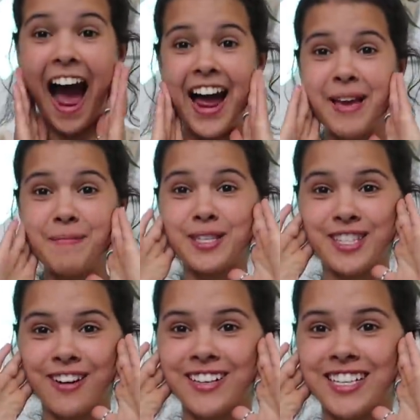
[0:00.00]
I am
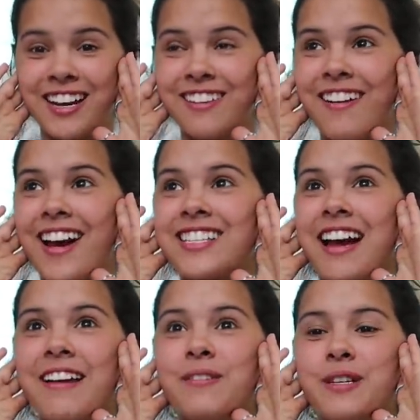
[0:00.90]
so excited, you guys.
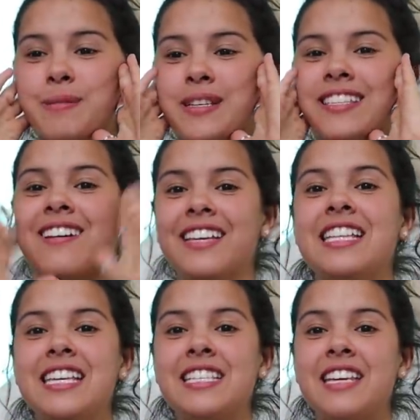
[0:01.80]
I'm going to be selling
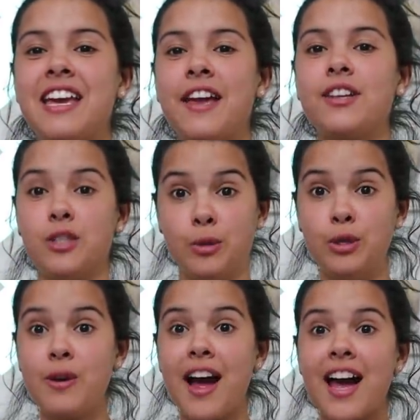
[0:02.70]
these to
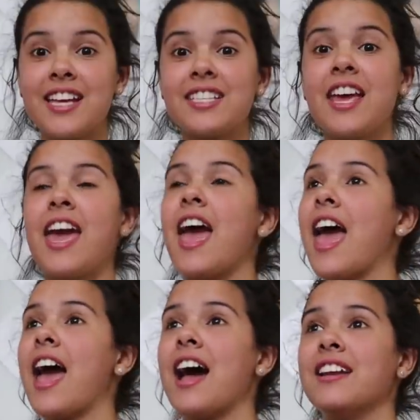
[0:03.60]
you guys,
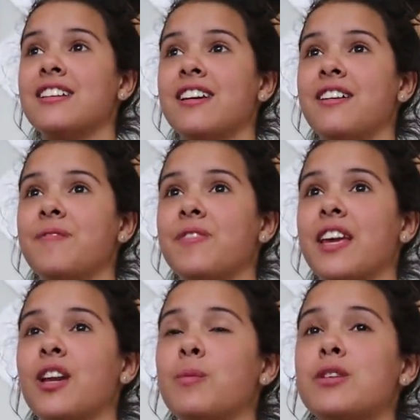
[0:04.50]
and
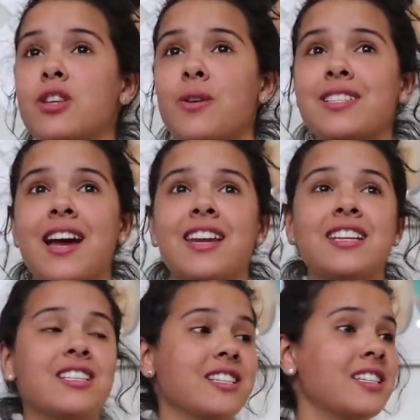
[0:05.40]
it'll be so
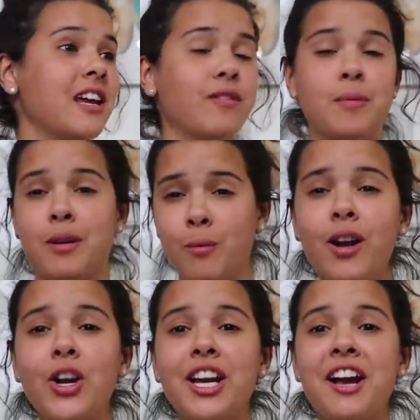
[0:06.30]
exciting to see everybody
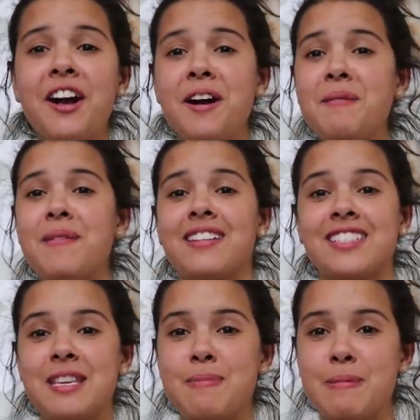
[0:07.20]
wearing them and
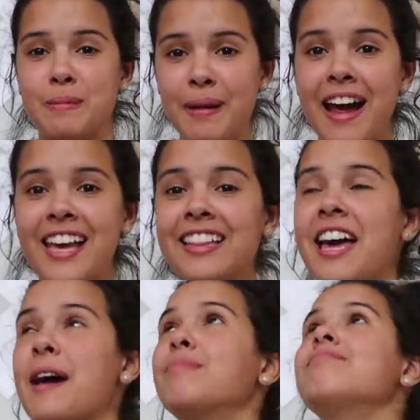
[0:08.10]
see people buying
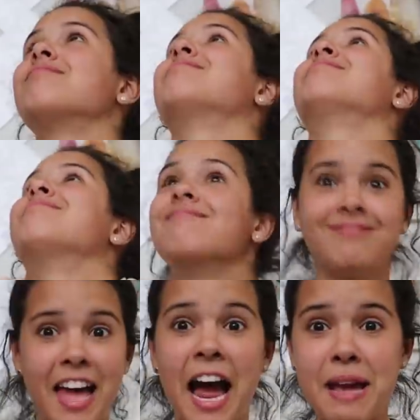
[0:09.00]
them.
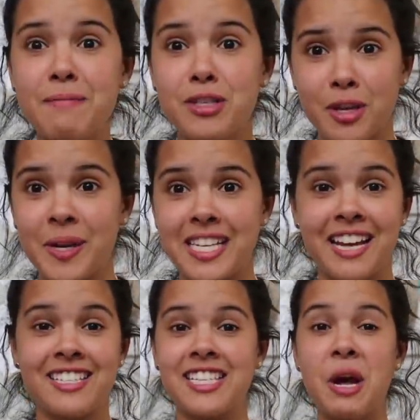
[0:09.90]
I am so
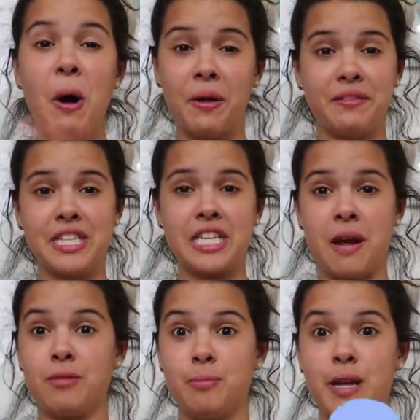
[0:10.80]
excited to see all of this come to